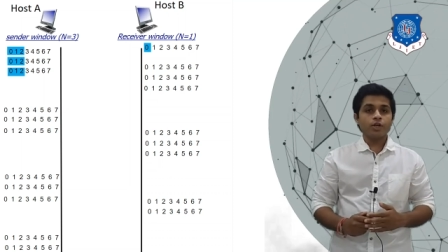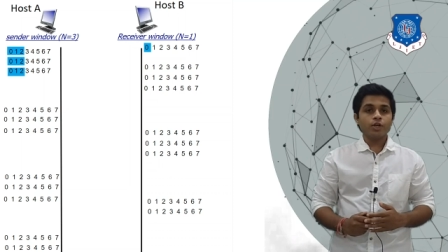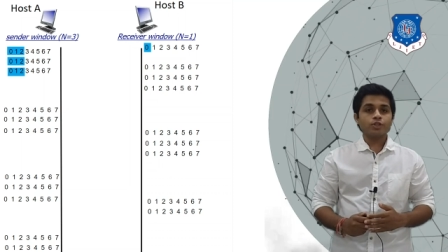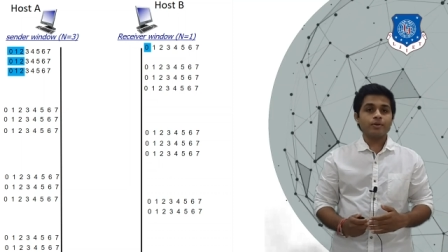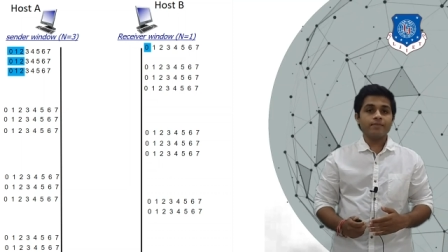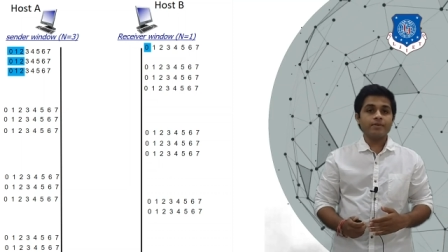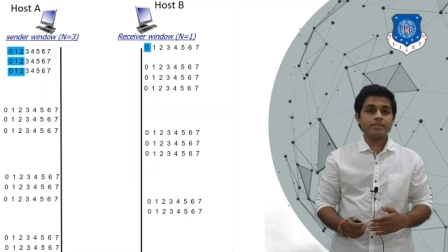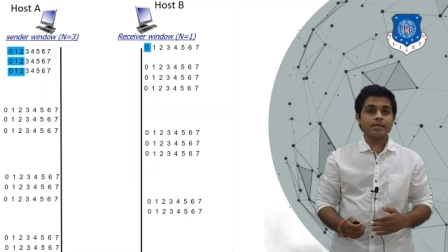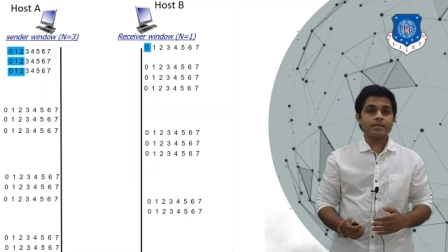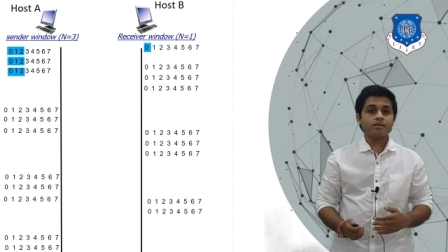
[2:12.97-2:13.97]
So A will
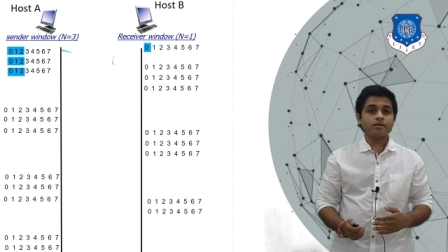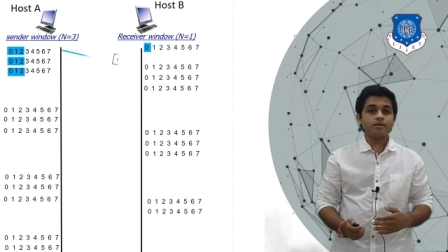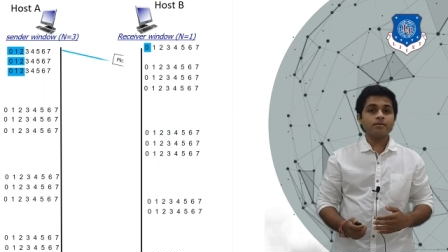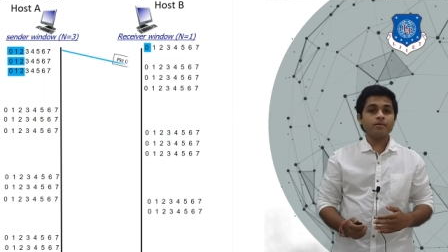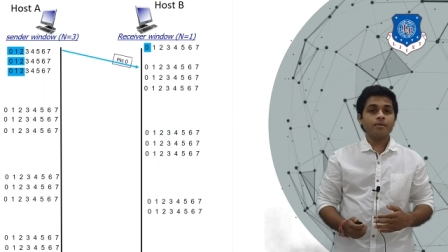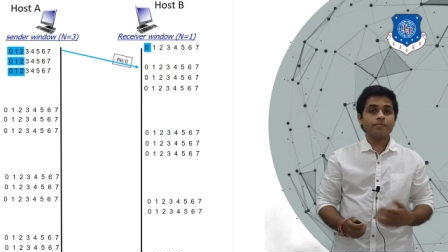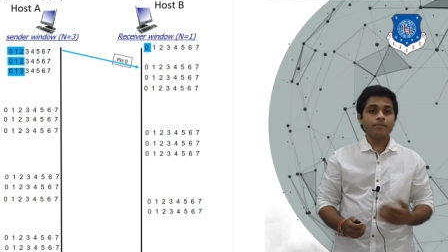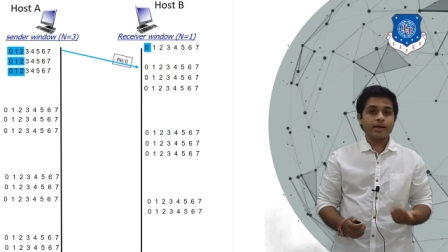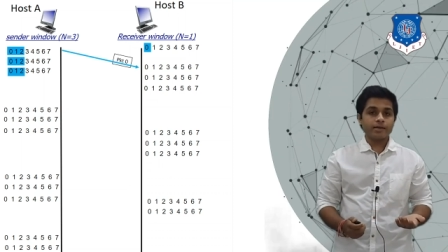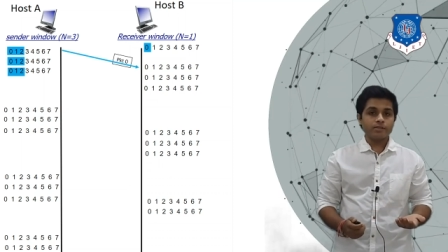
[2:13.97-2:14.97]
send the
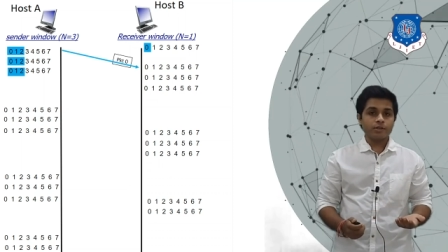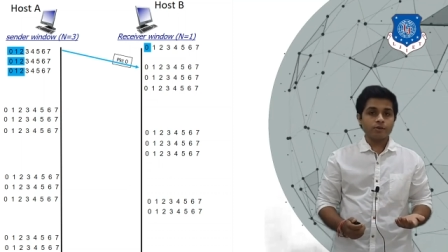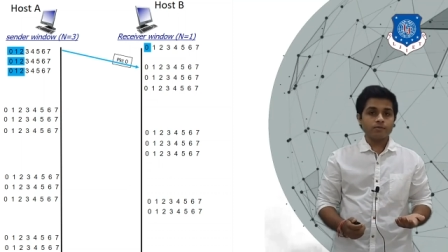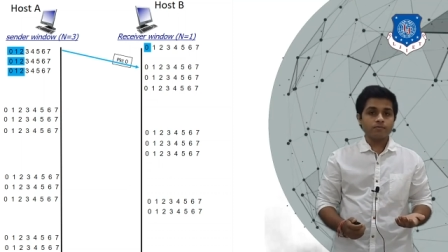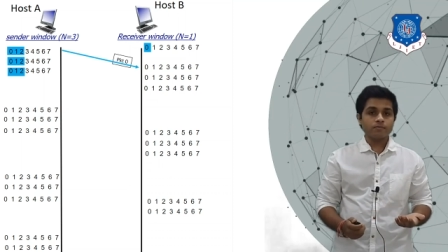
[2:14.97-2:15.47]
packet 0.